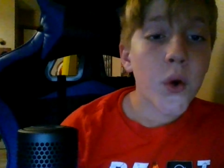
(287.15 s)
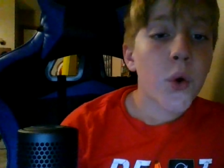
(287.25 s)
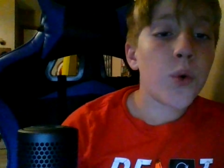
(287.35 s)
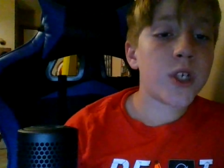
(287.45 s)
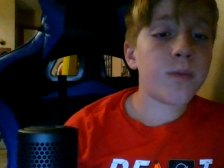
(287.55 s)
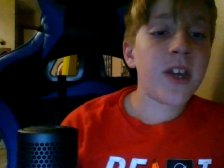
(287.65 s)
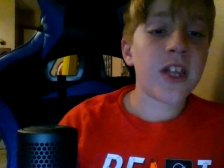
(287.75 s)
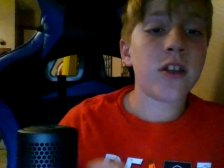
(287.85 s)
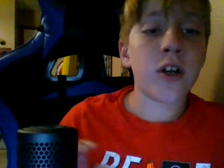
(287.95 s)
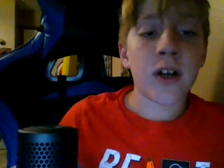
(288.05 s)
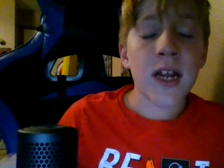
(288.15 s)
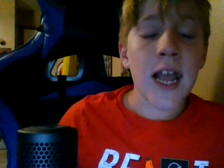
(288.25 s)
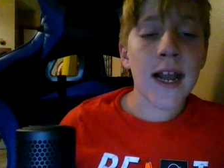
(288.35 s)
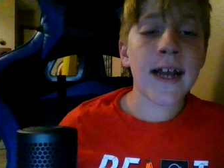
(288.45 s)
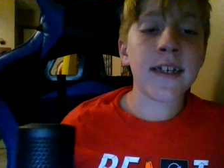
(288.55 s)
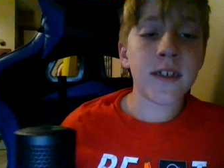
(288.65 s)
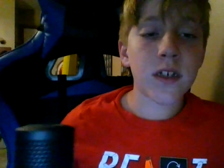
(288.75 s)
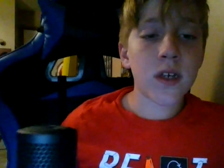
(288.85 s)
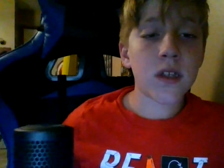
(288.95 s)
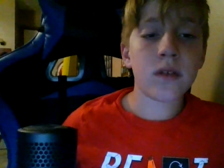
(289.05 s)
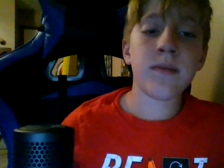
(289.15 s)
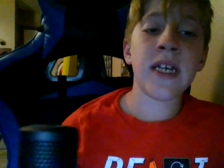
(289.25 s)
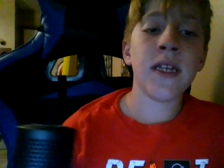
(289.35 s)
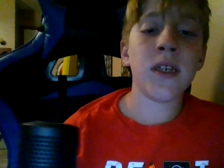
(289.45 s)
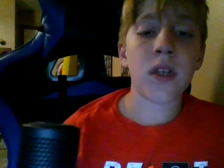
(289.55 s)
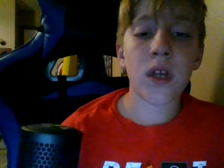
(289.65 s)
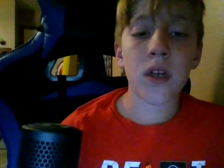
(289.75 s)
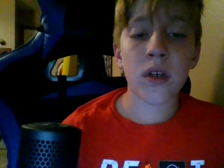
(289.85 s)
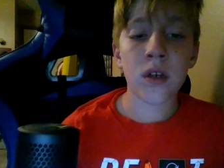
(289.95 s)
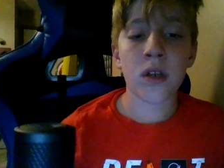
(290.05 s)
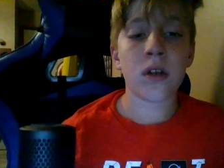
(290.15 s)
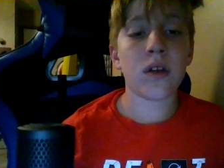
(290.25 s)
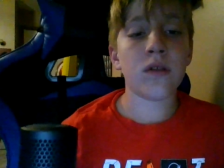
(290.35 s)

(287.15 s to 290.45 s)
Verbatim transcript: which means there has been mm,